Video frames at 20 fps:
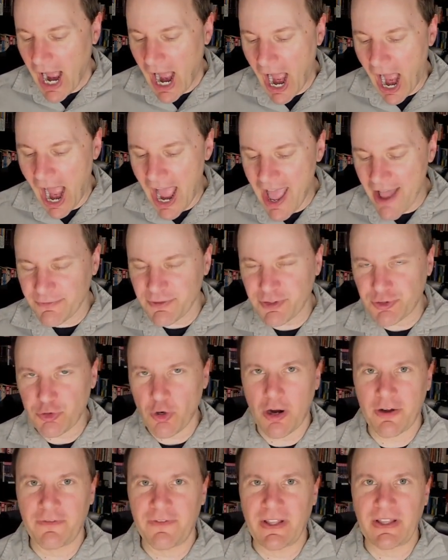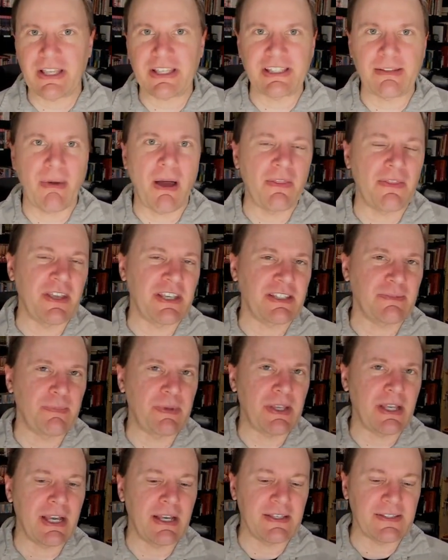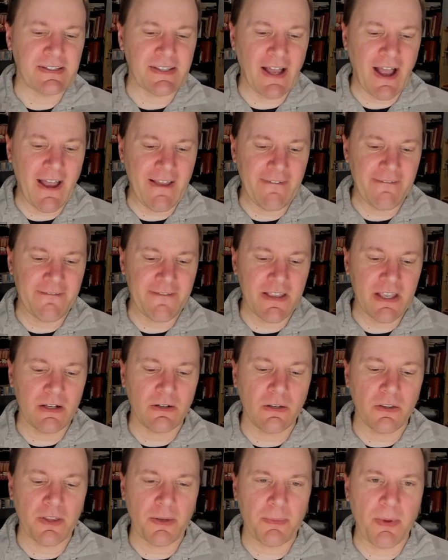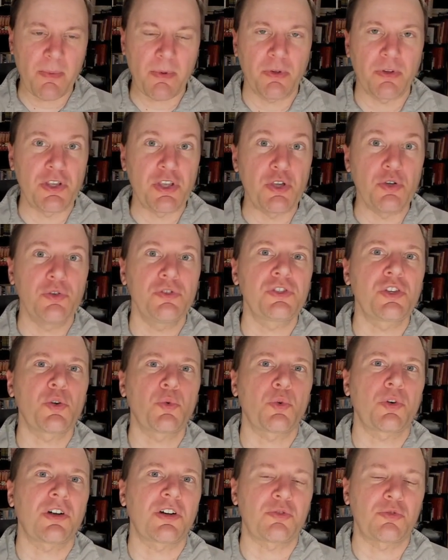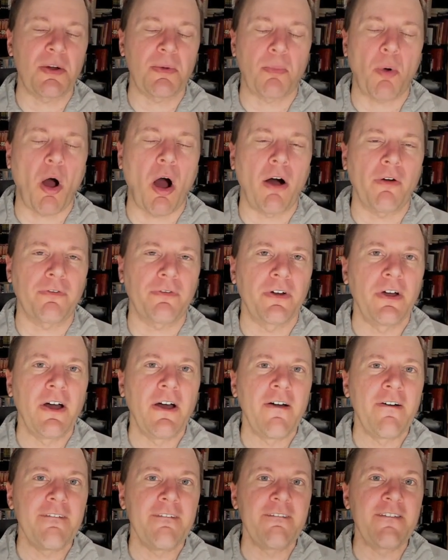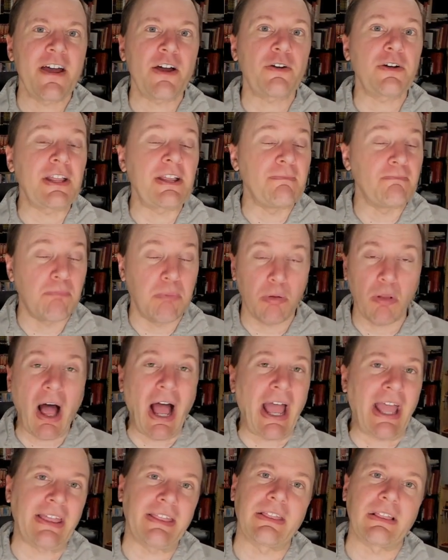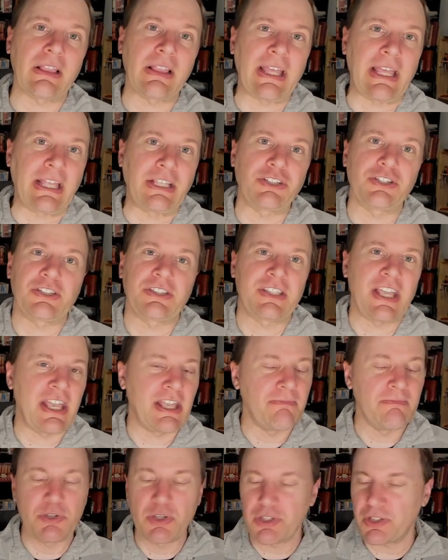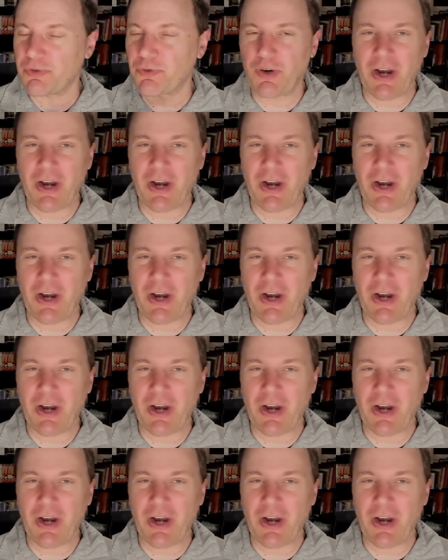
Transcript: I have strong feelings about this because I feel that people use the word ripoff very blithely. Just they use it